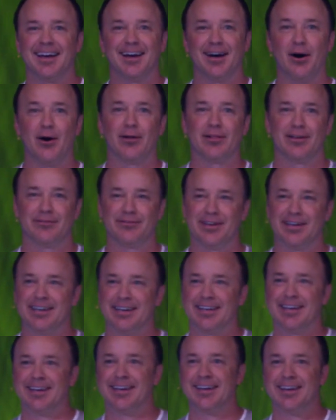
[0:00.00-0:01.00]
All of it.
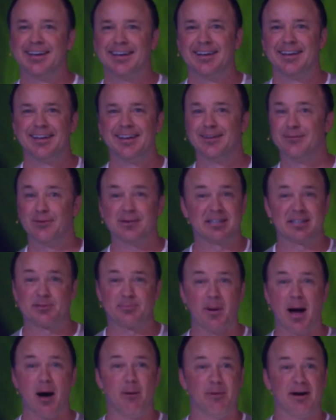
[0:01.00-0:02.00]
With a
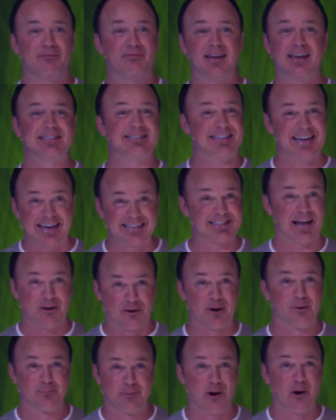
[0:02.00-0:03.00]
smile on my face. Yes, I'll
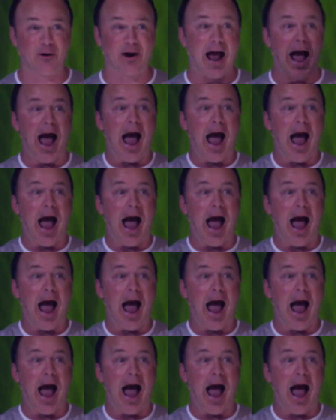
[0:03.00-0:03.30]
go broke.